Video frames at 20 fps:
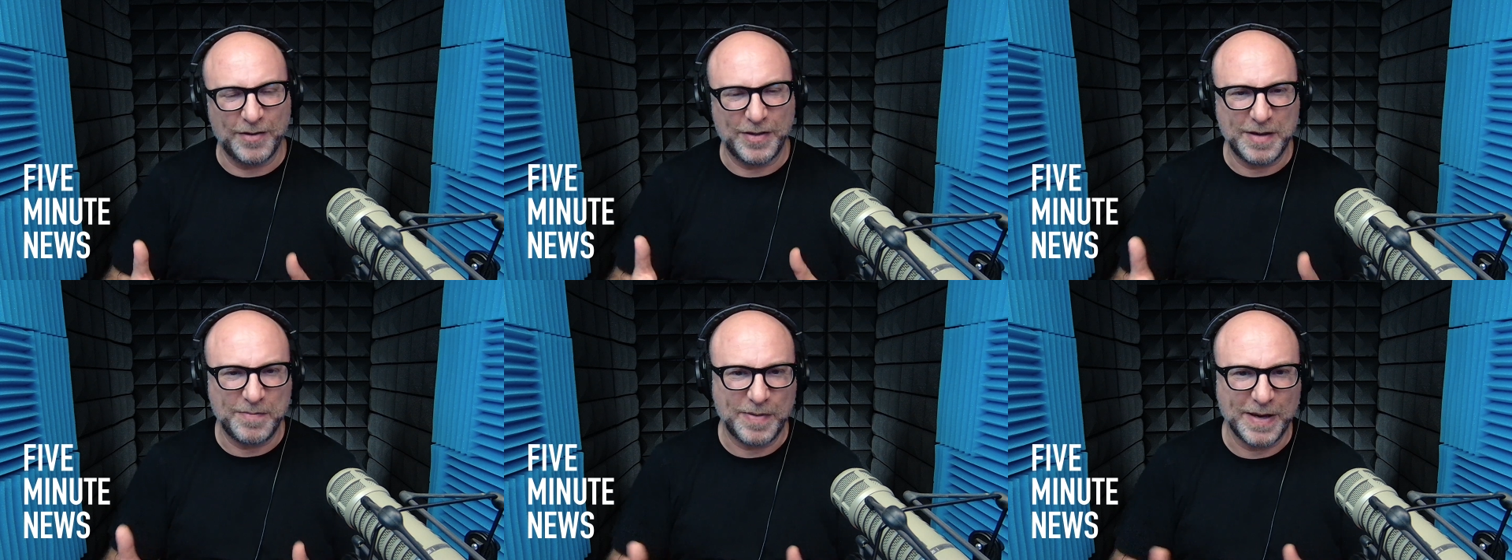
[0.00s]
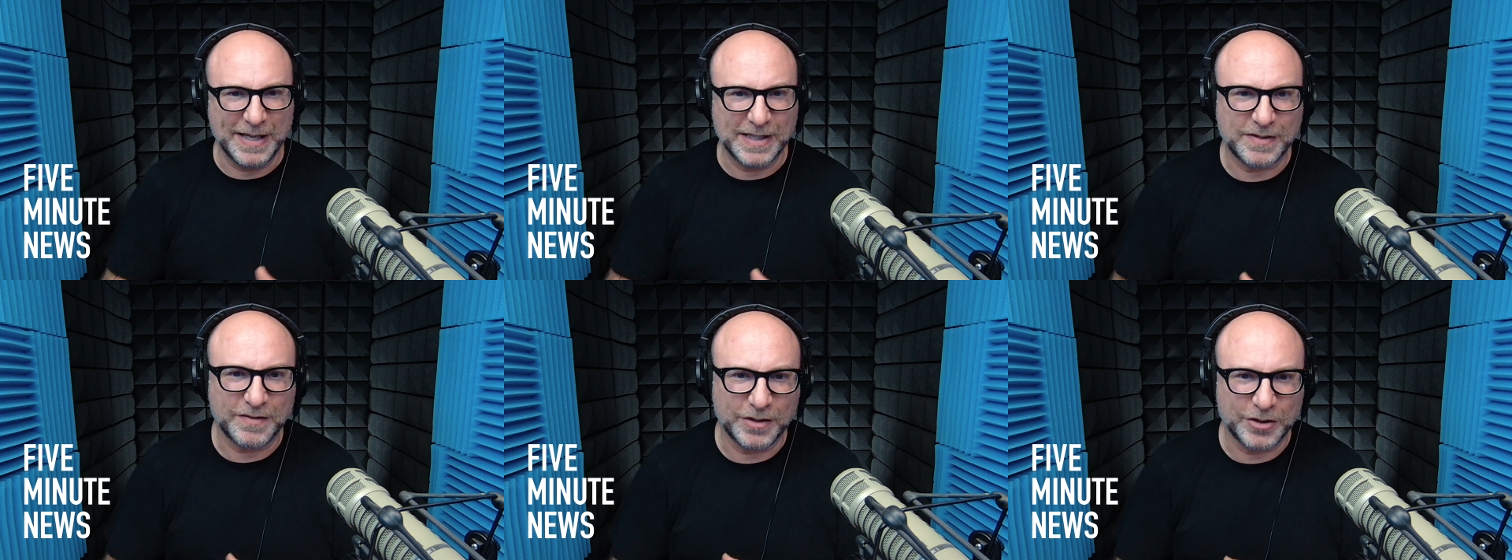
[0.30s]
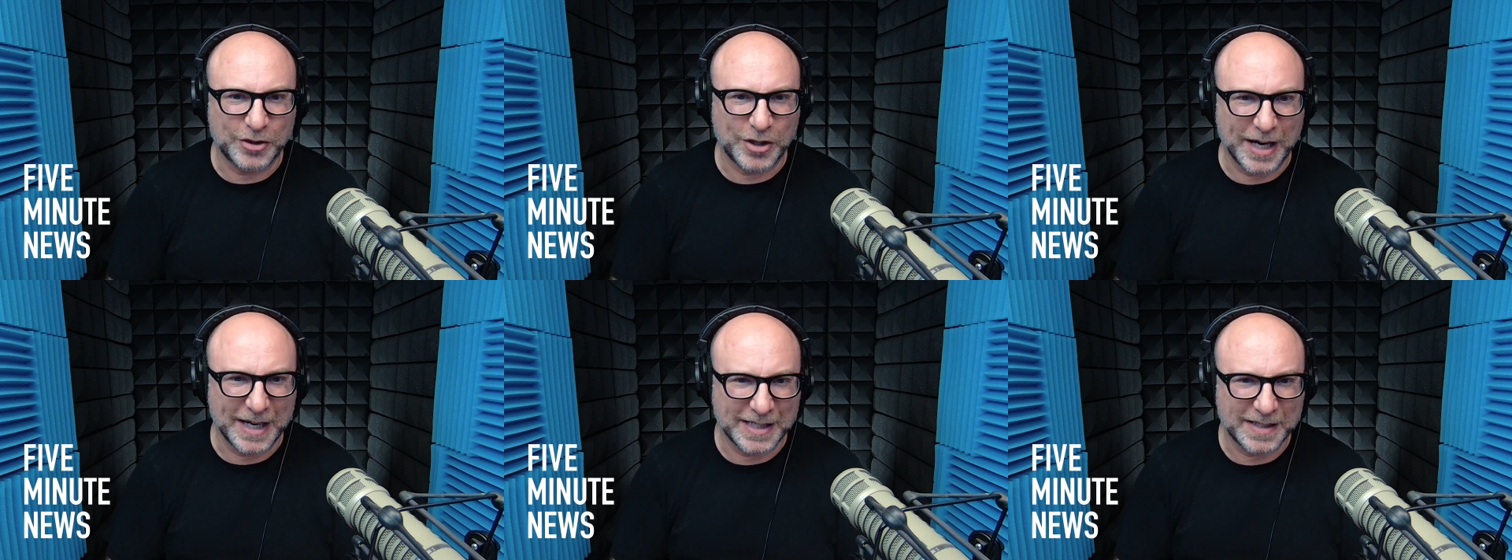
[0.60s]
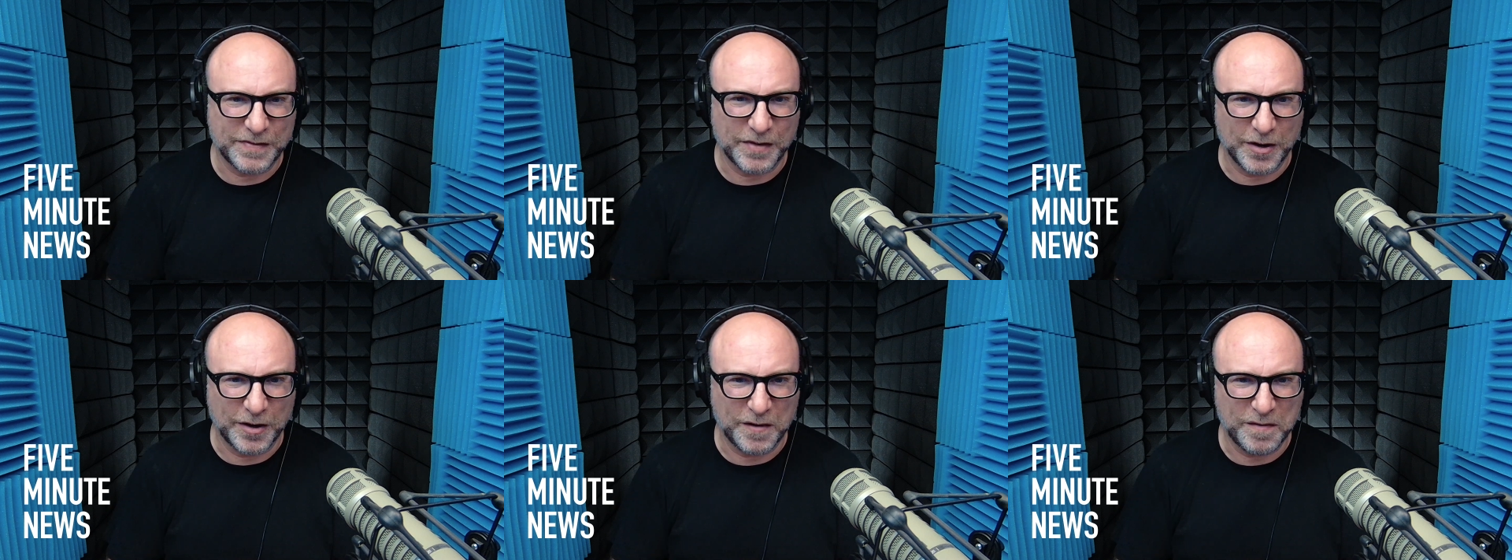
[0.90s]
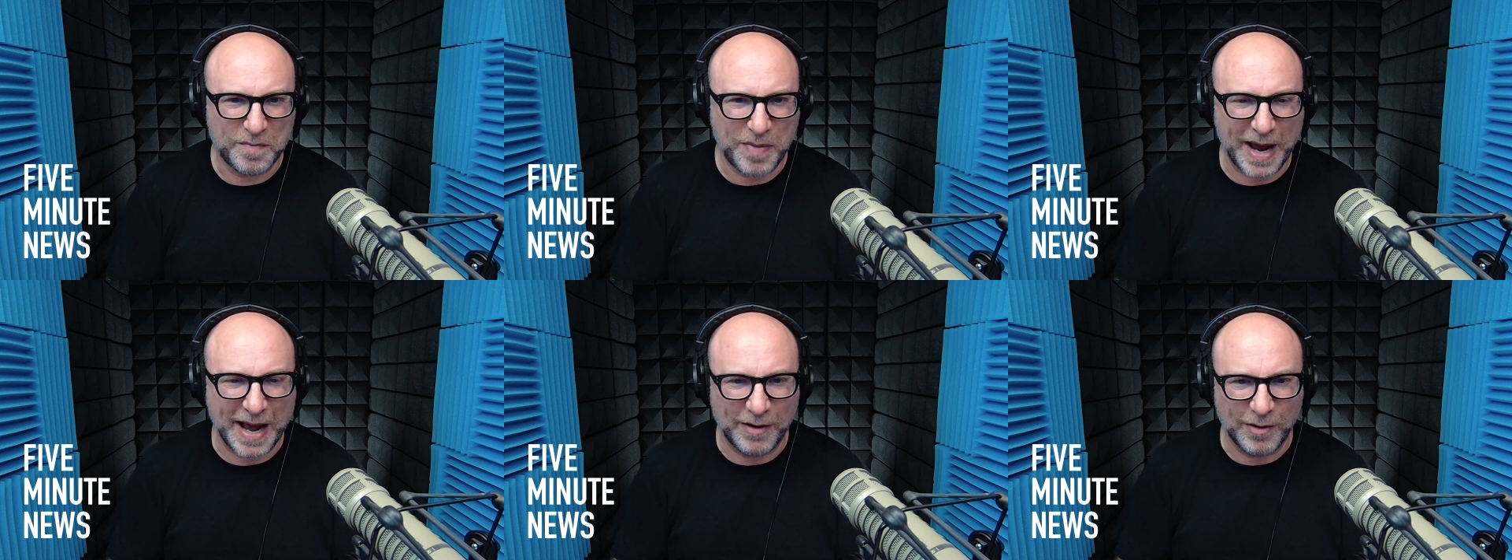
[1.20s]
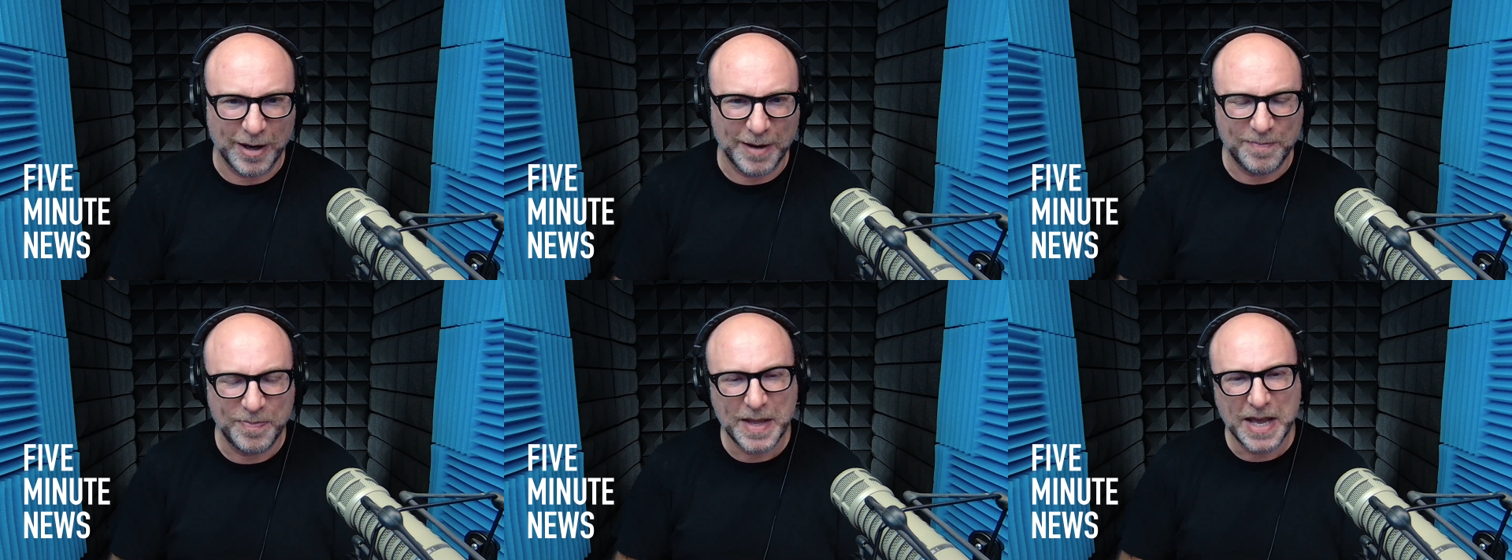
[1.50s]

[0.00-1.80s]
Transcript: the peaceful transfer of power.